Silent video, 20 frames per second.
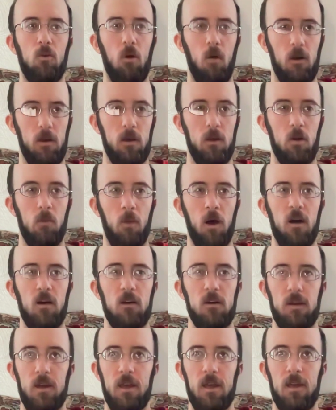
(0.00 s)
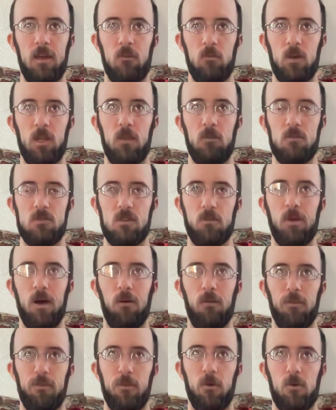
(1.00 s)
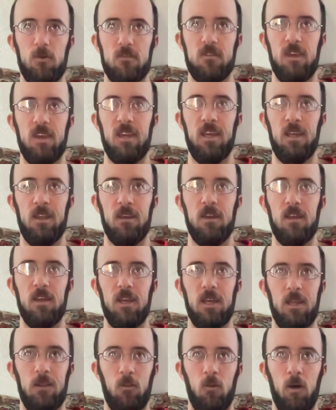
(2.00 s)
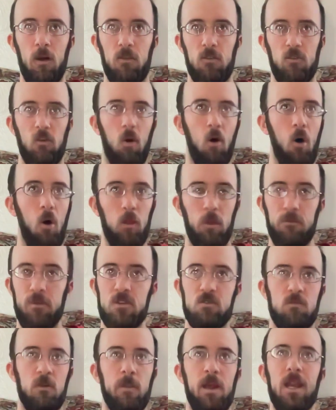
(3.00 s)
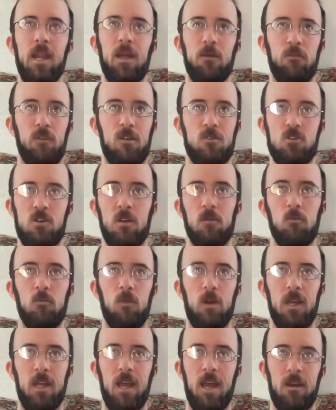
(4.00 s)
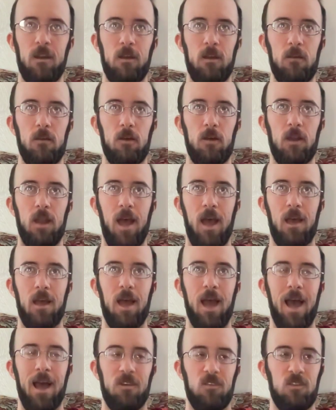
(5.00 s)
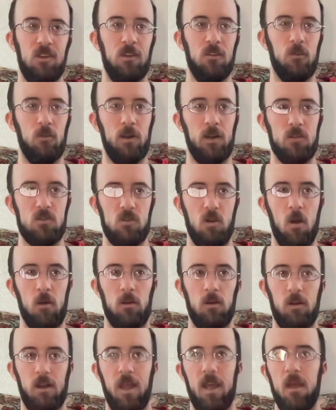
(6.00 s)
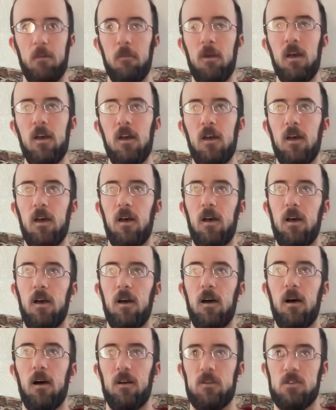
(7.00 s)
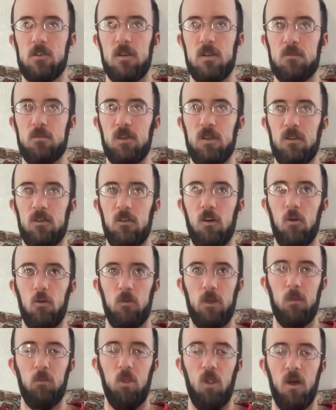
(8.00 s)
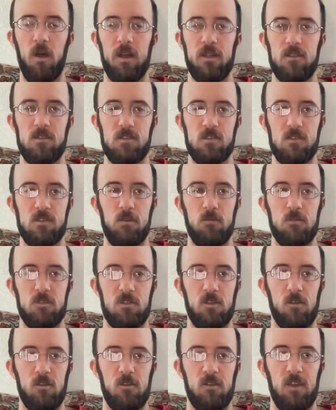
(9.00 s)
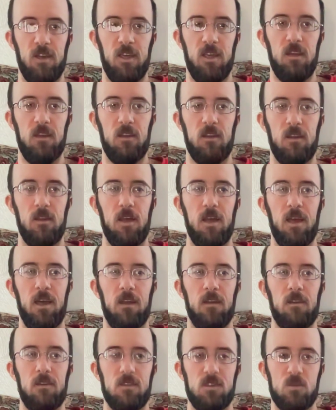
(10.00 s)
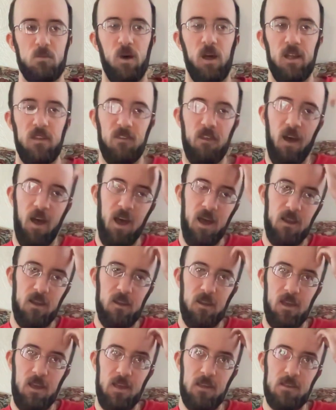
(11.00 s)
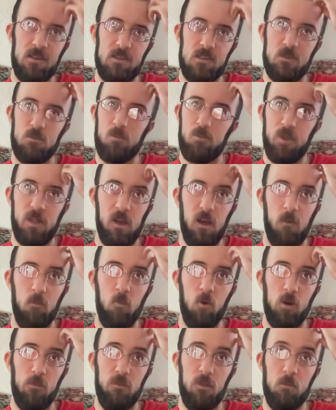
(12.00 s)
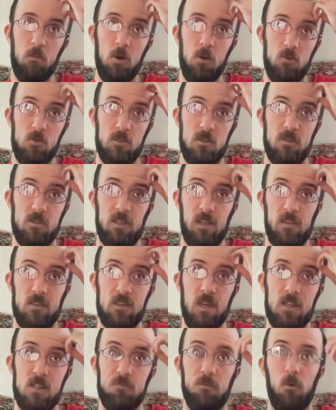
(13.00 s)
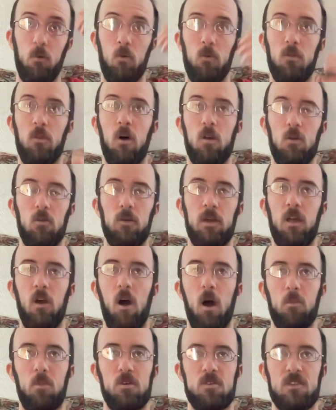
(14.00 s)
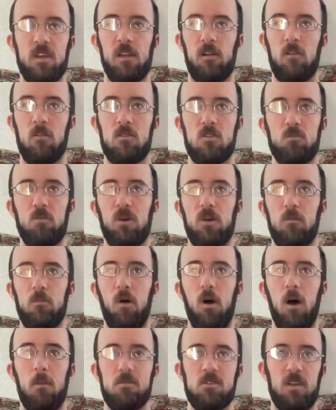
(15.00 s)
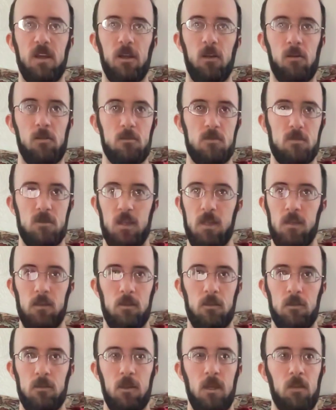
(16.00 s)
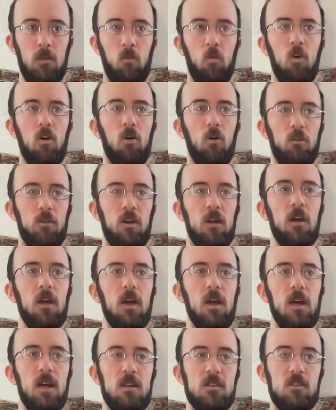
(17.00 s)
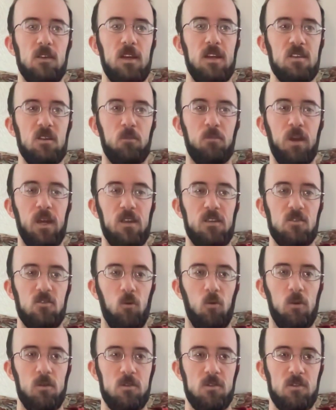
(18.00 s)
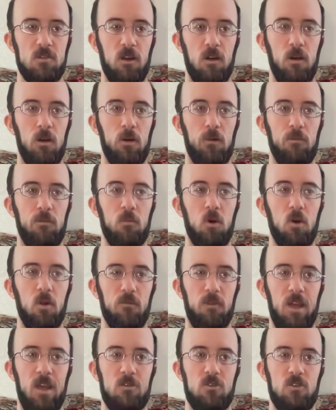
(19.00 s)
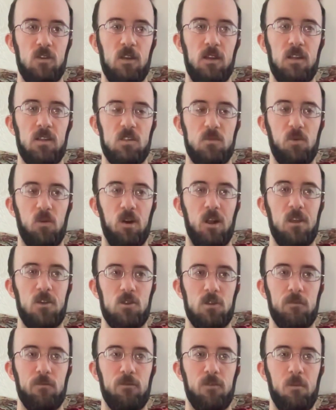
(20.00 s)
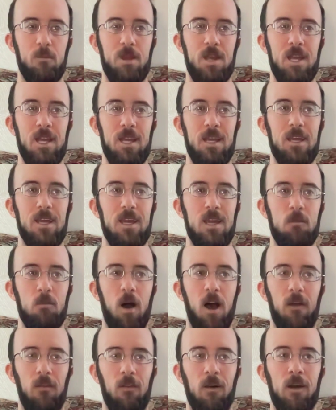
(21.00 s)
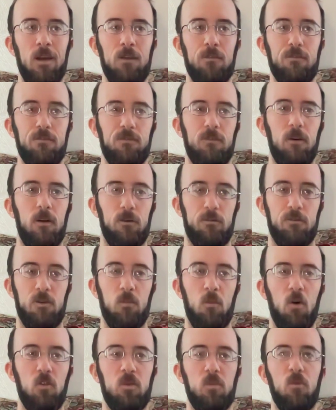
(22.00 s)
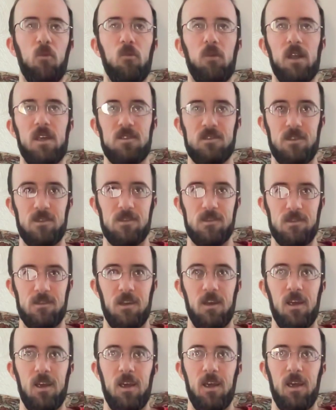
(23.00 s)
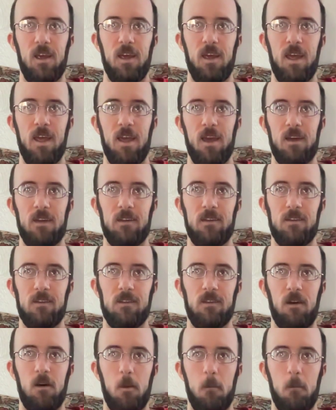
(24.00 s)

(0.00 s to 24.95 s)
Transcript: glaucoma, and when he was about 13, he lost all of his remaining vision when he had an accident during a soccer game. So he's been totally blind since he was 13, and despite that, has become one of the most successful not only opera singers but pop singers in the world. So he's a big source of motivation and inspiration for me in my life for multiple reasons, and